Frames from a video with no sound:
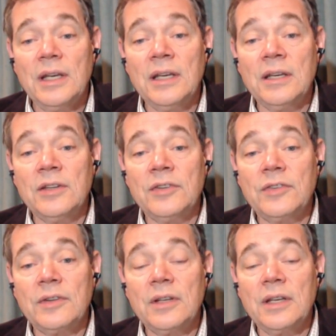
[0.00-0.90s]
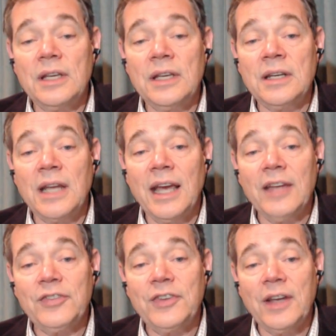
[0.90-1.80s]
is in
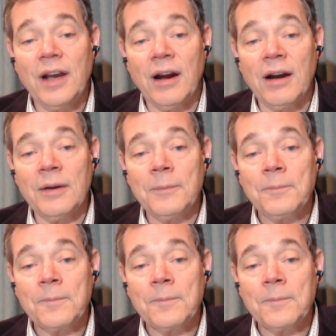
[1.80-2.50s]
SDR,